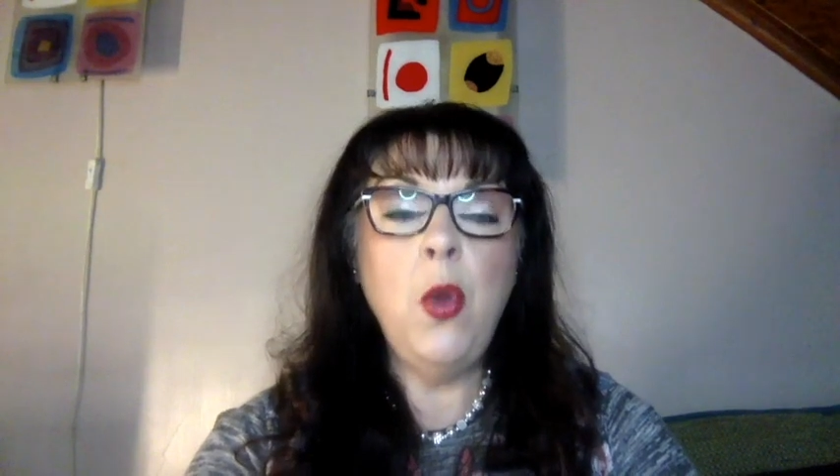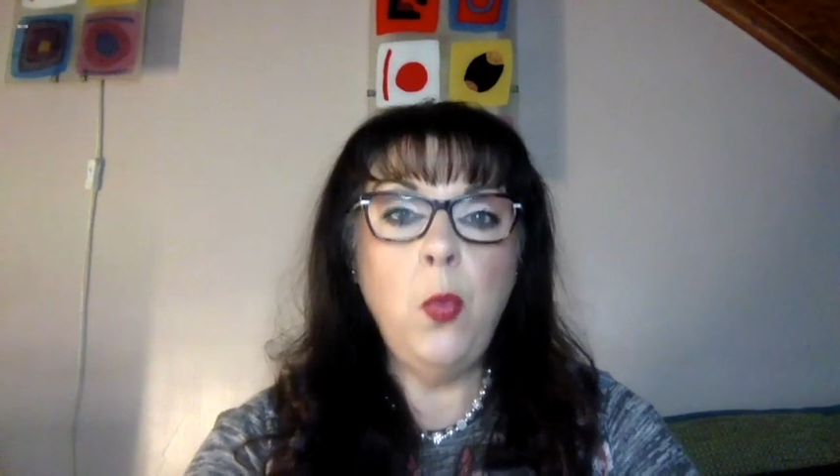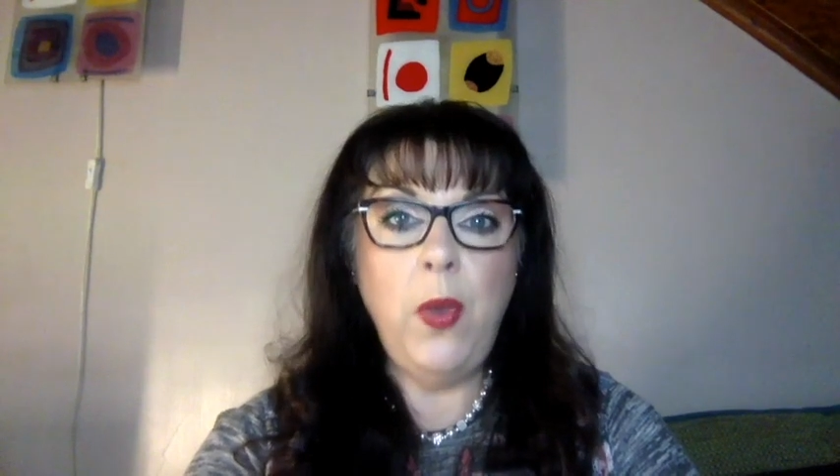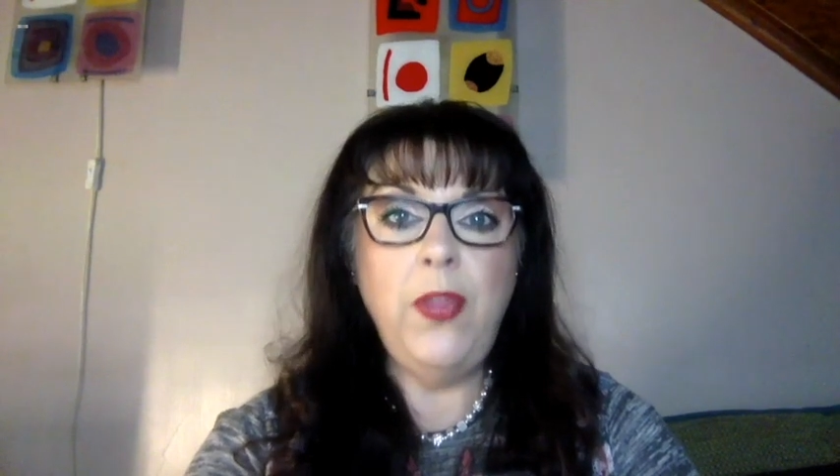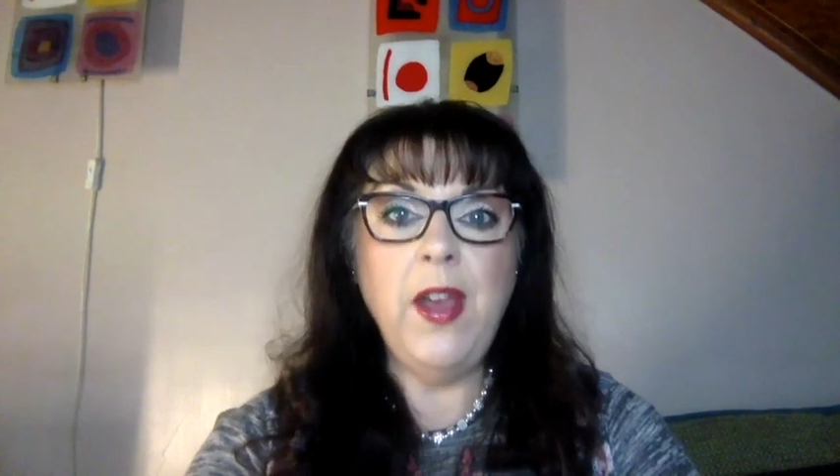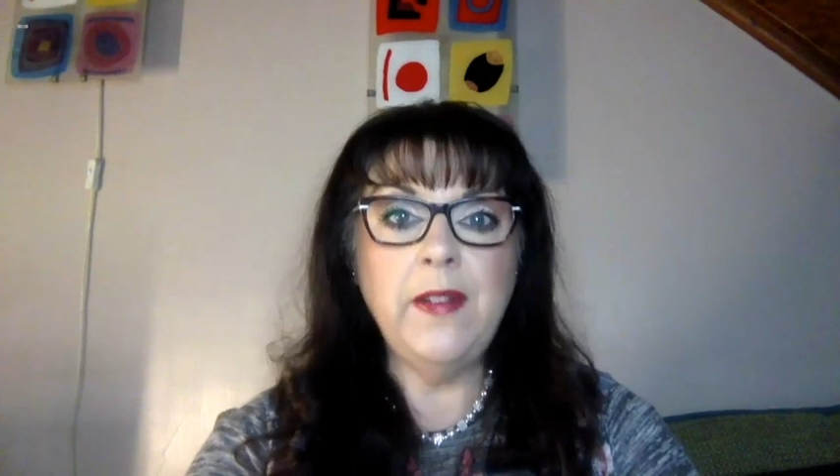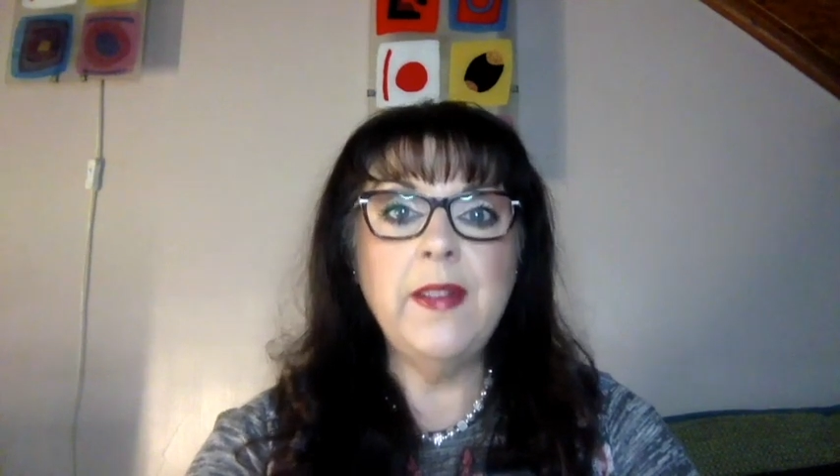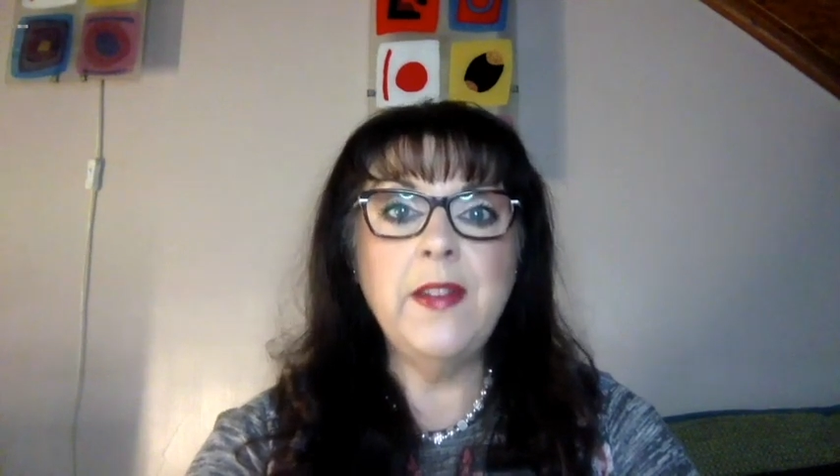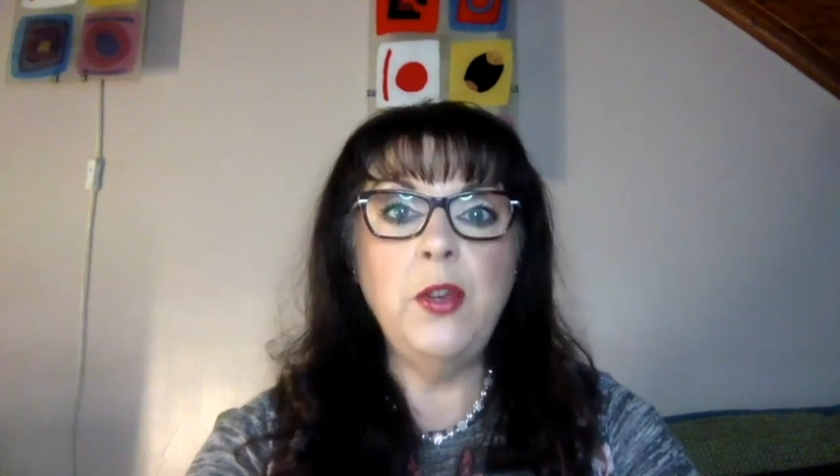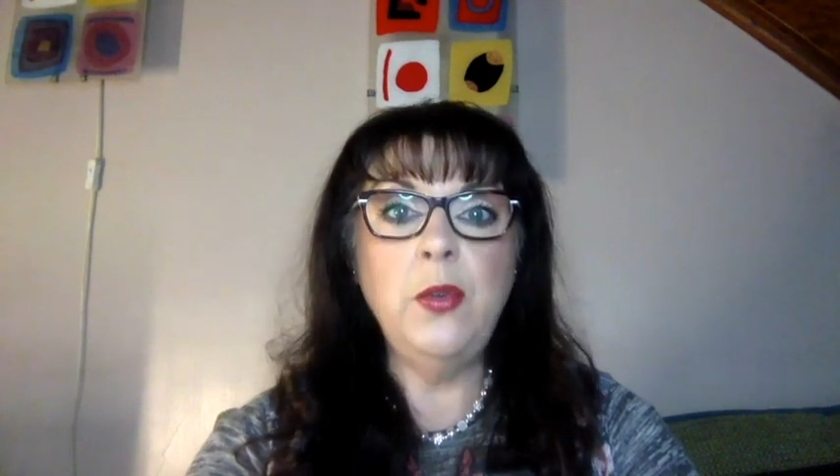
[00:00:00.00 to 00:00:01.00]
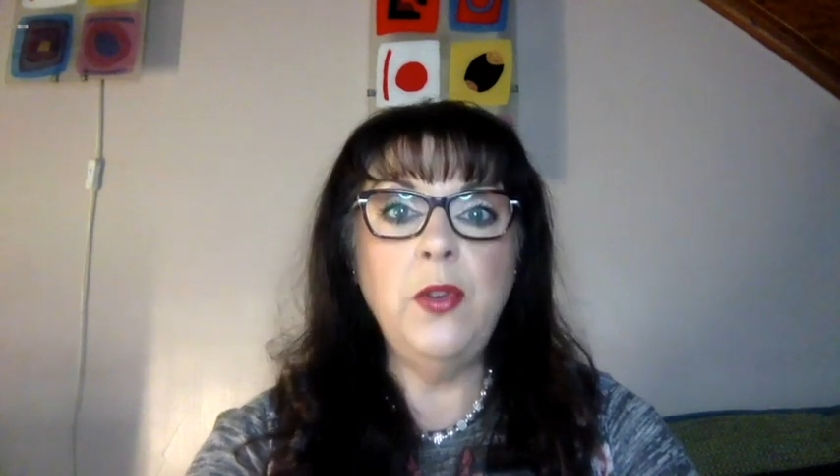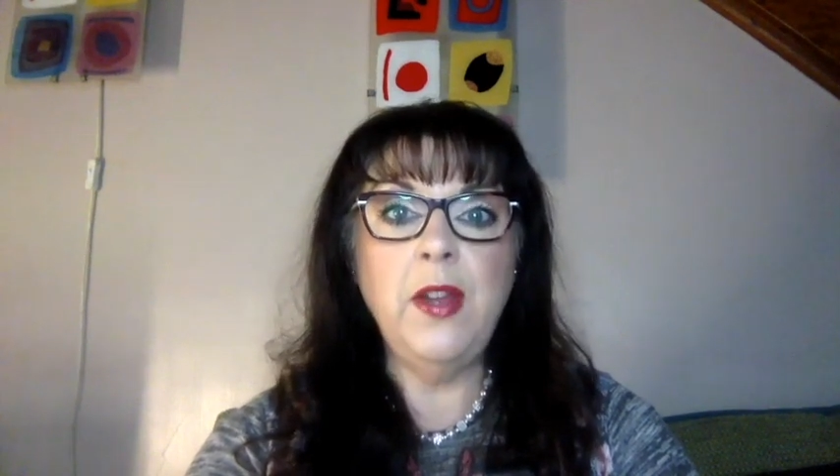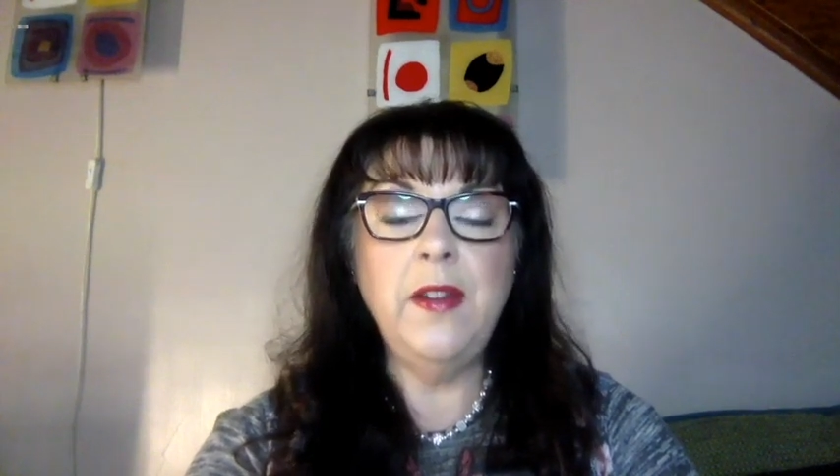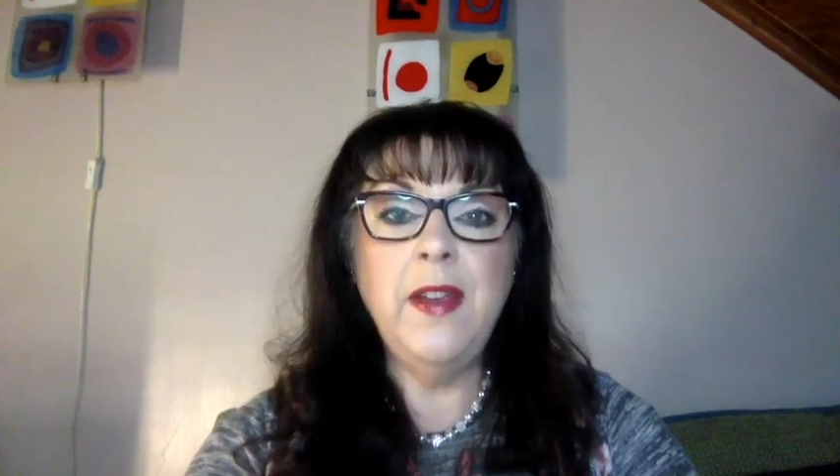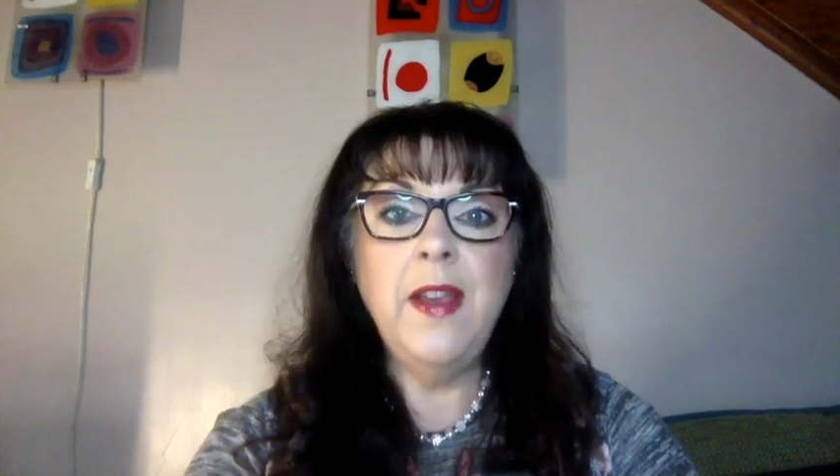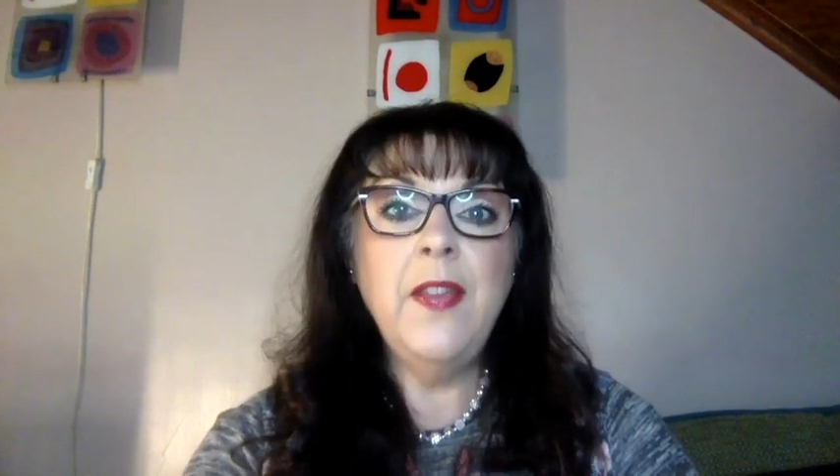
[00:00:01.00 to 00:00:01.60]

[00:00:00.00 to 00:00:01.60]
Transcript: with that student,